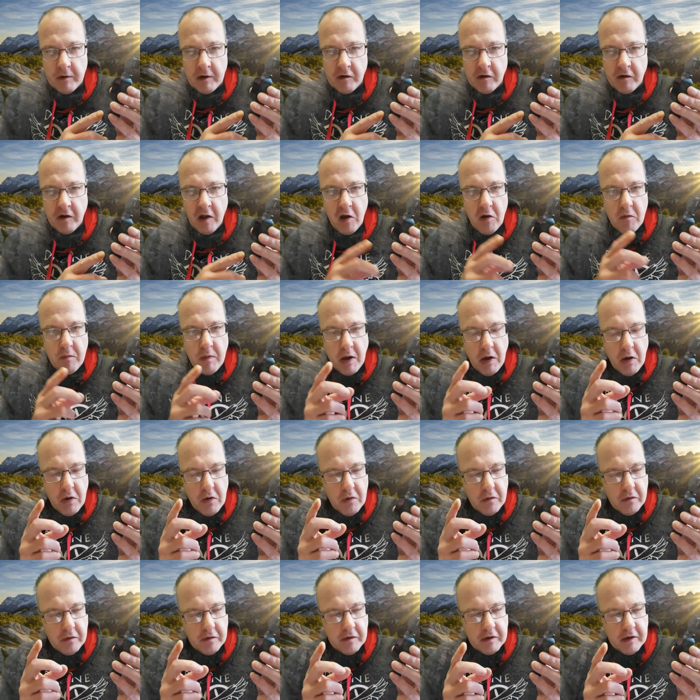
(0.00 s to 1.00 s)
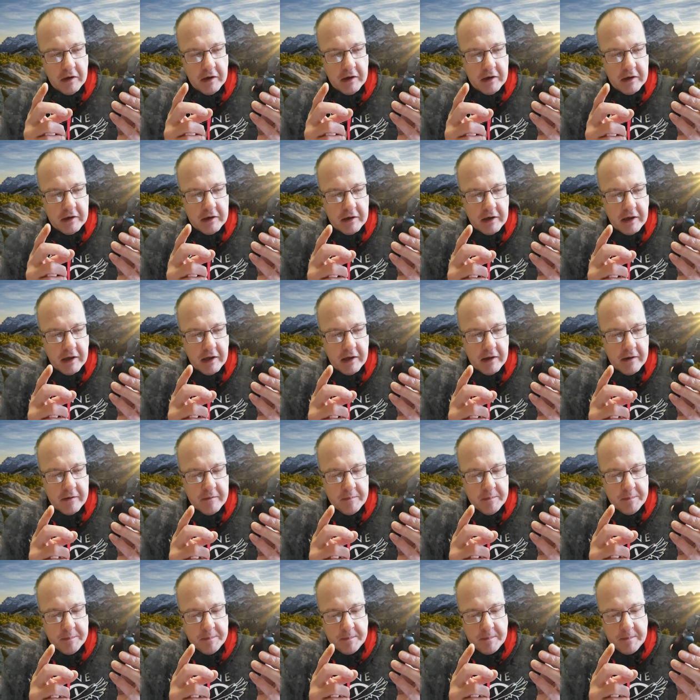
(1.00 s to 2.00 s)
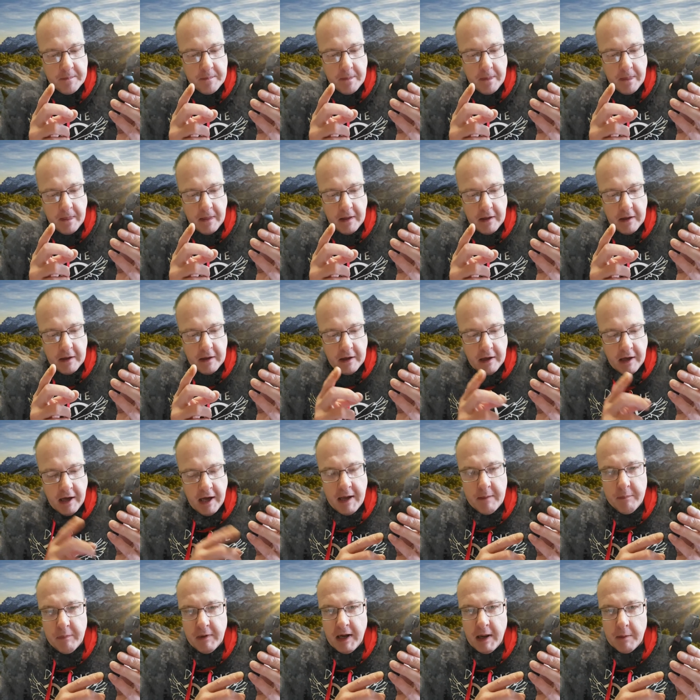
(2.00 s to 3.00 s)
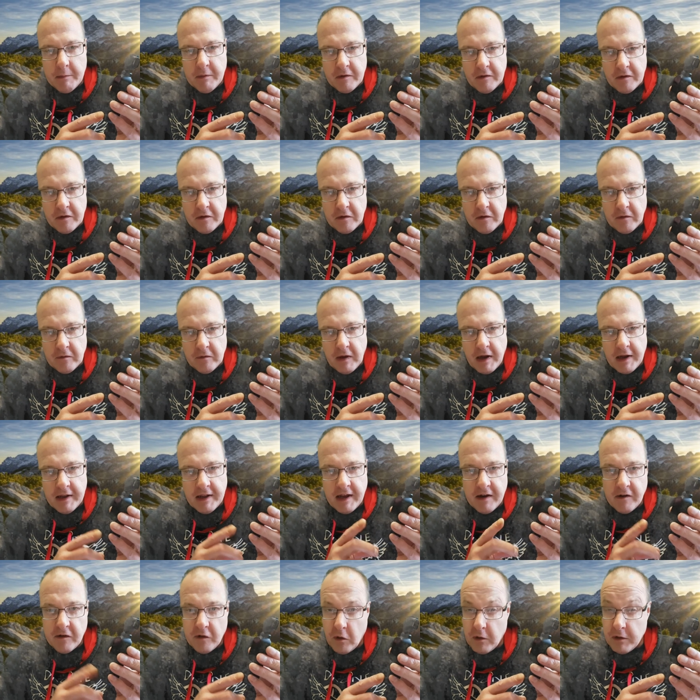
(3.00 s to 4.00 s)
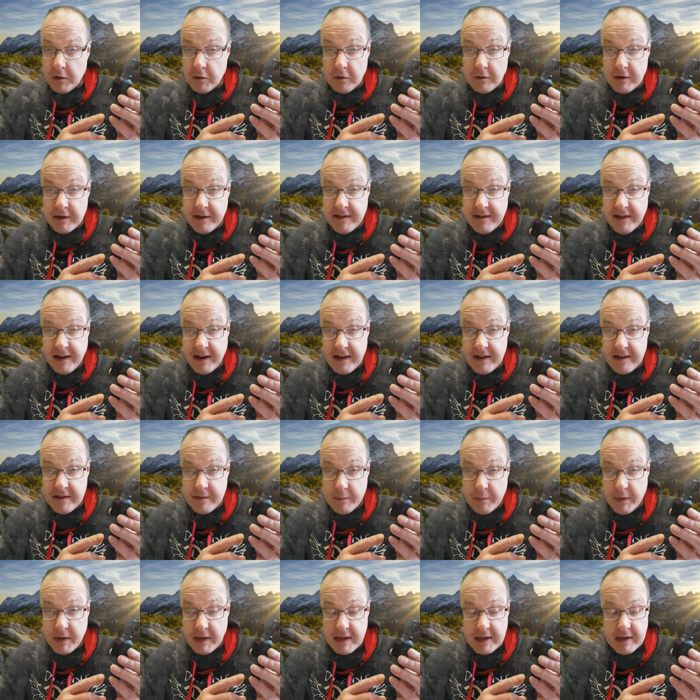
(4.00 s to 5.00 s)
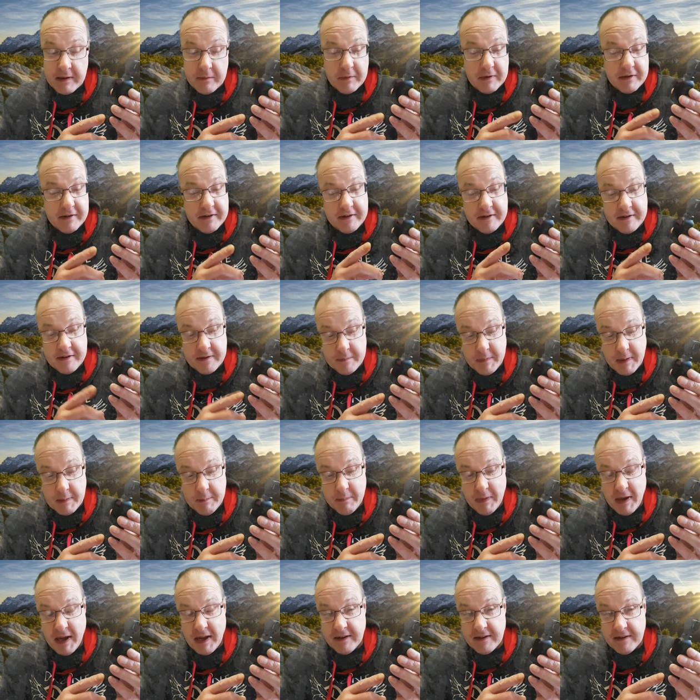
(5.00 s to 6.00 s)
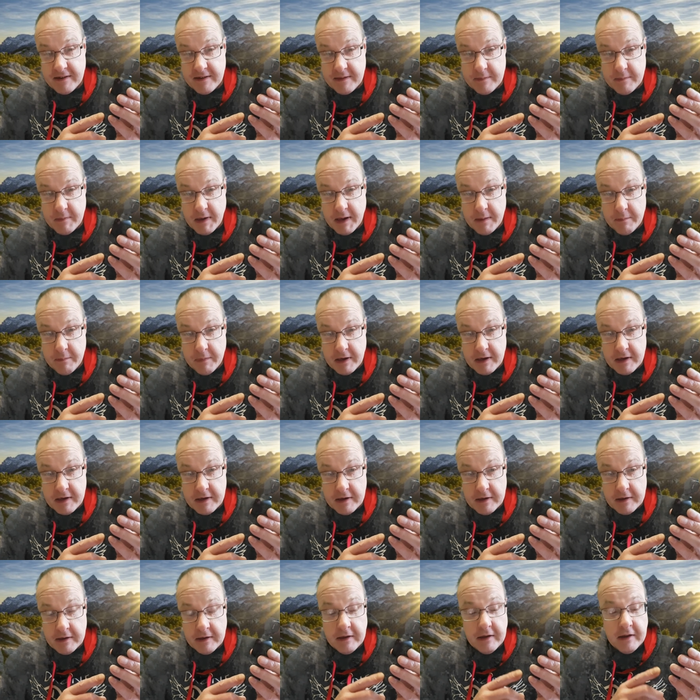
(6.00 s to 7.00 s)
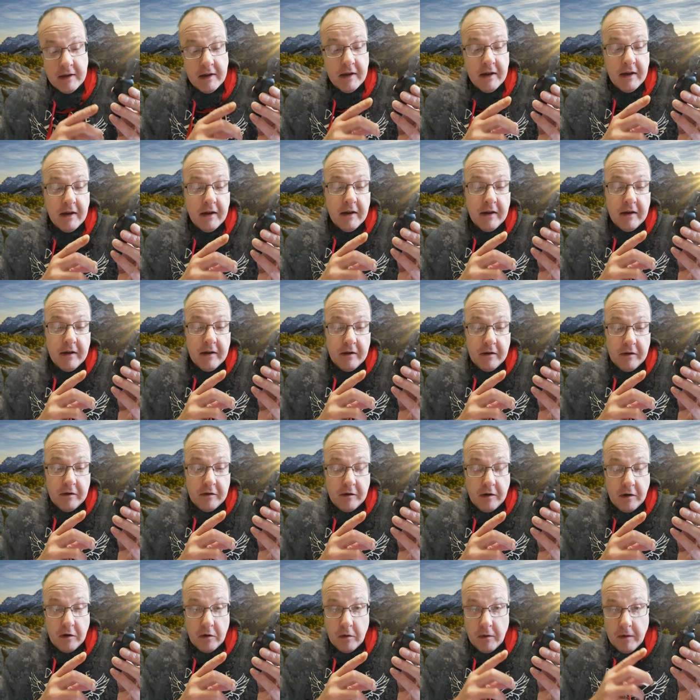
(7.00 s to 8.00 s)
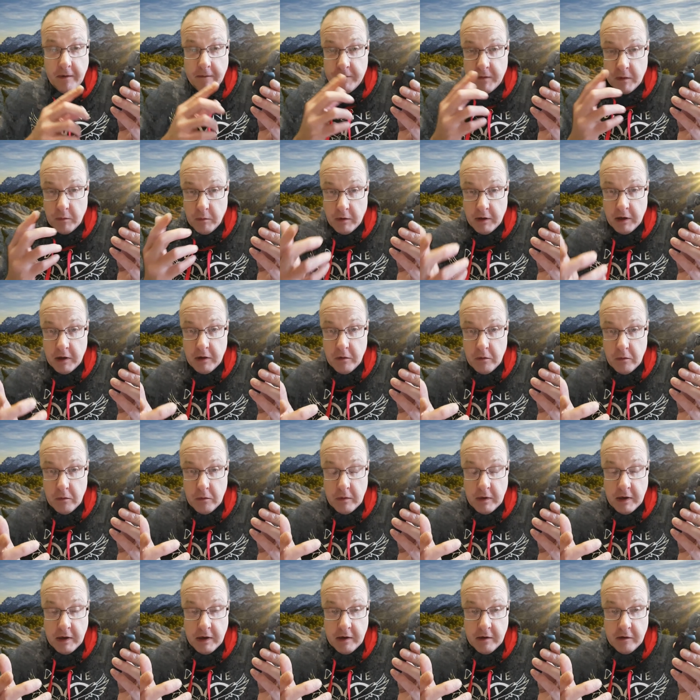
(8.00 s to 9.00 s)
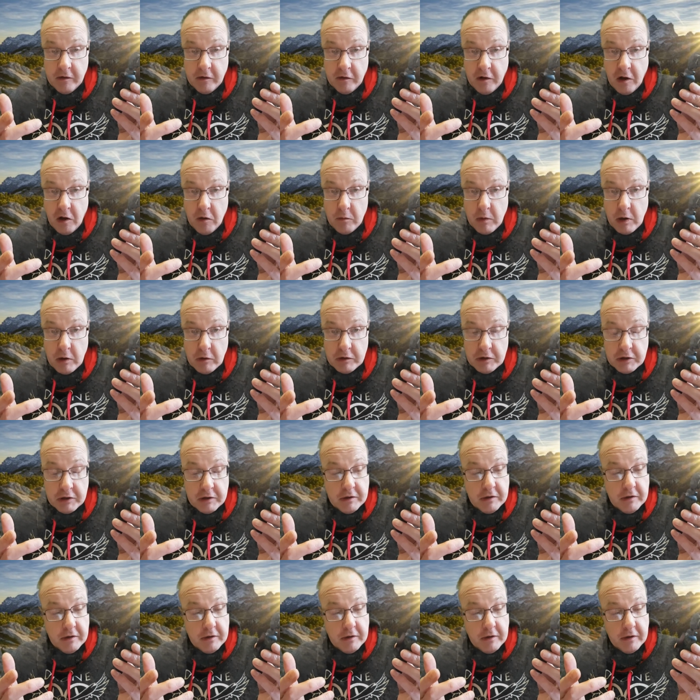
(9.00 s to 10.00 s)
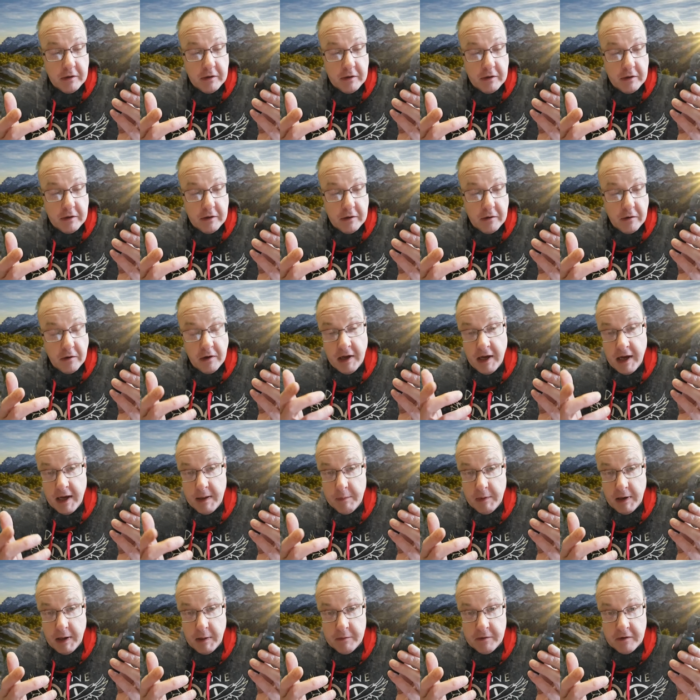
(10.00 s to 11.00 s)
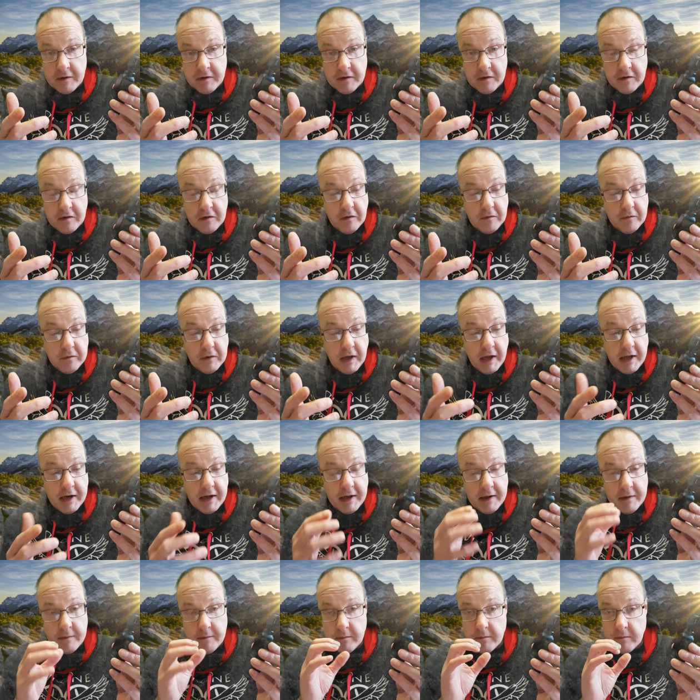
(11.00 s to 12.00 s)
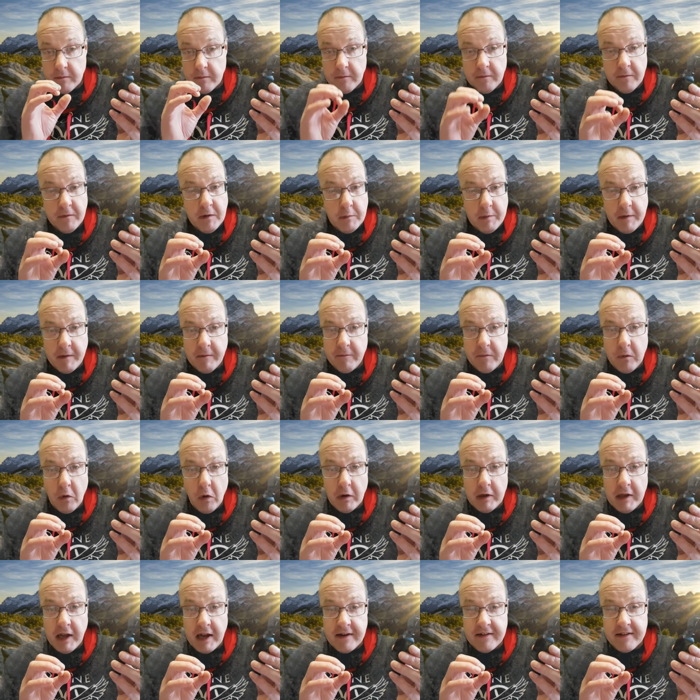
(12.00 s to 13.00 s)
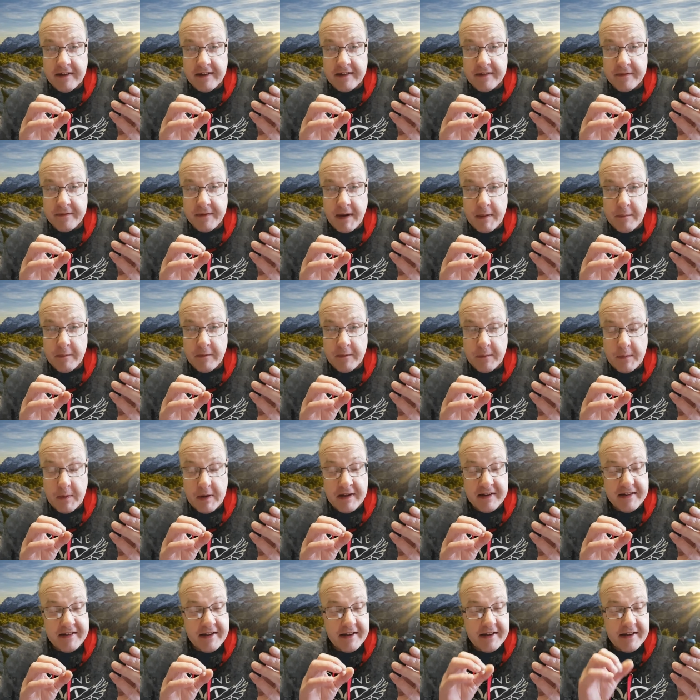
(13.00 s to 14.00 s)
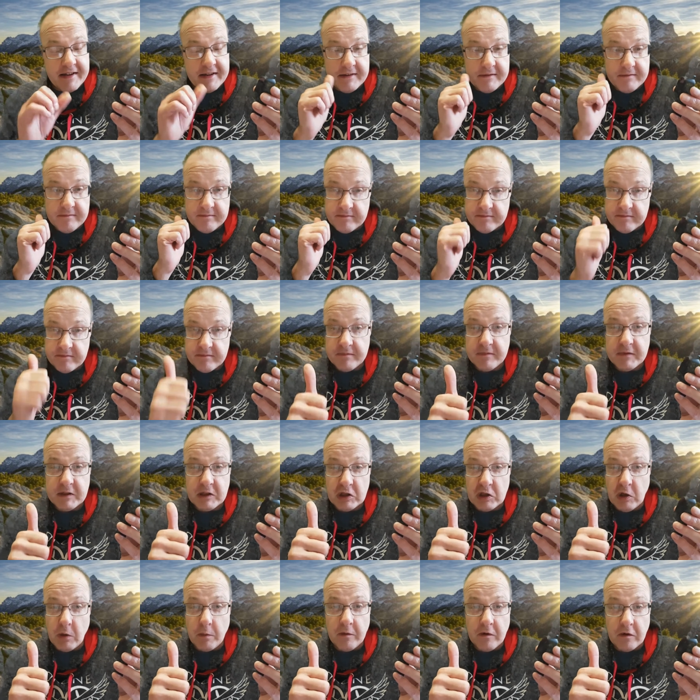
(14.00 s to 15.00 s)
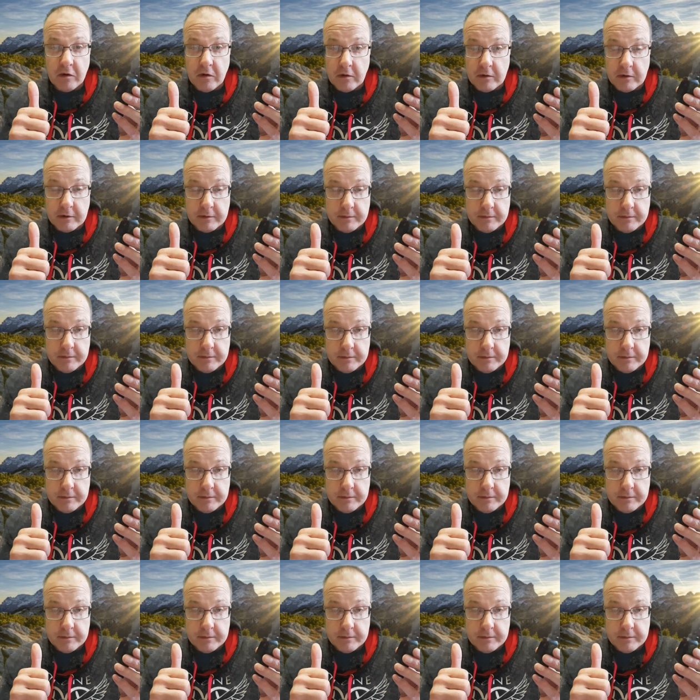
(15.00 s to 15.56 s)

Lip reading: your slow mows and your hyperlapses and stuff like that, it's only done in 1080p, which is a bit pants in my opinion. So if you want to do slow motion or hyperlapses and stuff like that, film it in 4K 6 frames per second, jobs are good.